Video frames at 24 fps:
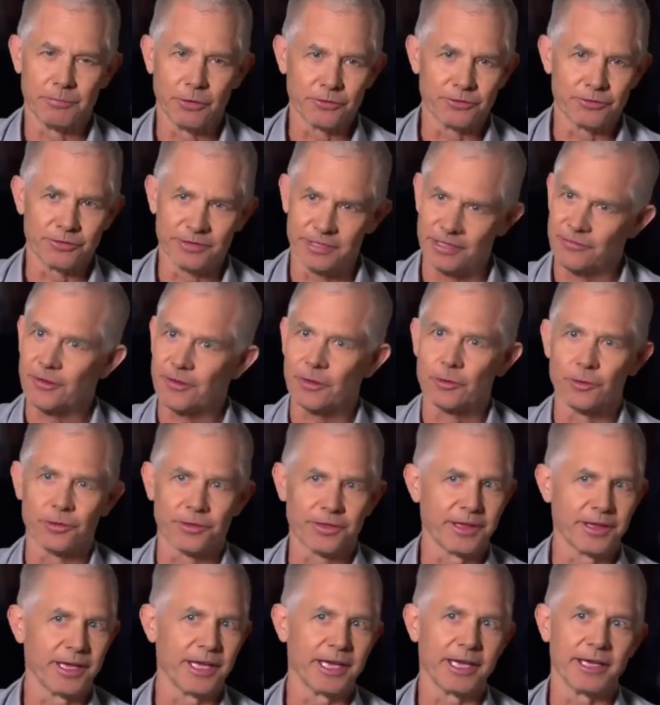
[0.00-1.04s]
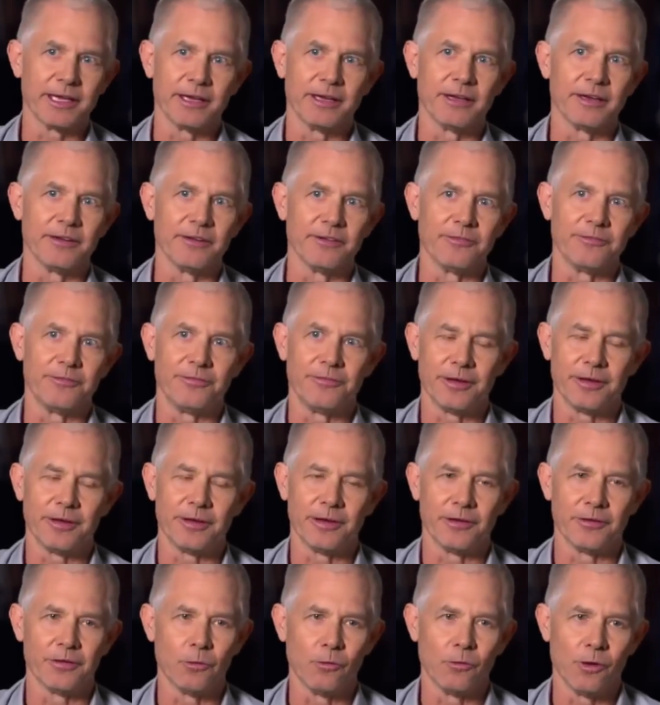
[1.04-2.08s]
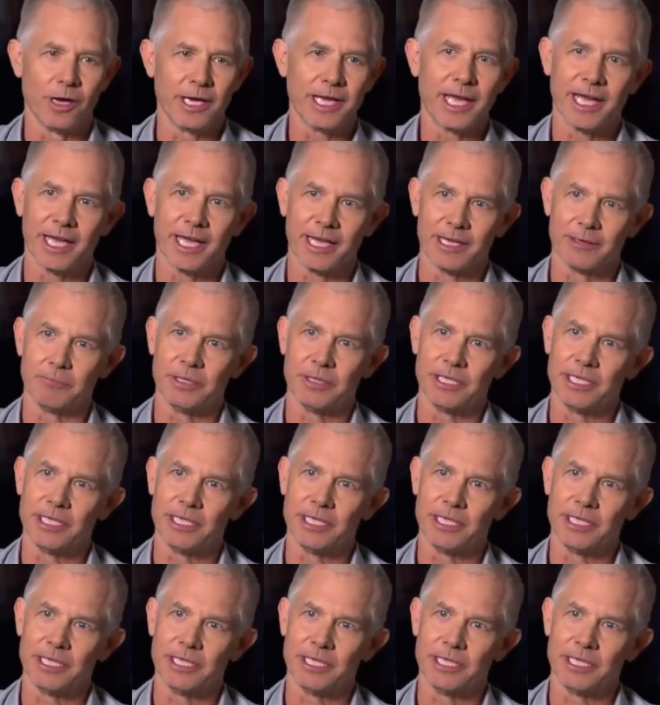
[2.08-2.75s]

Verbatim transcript: most difficult thing of on the one hand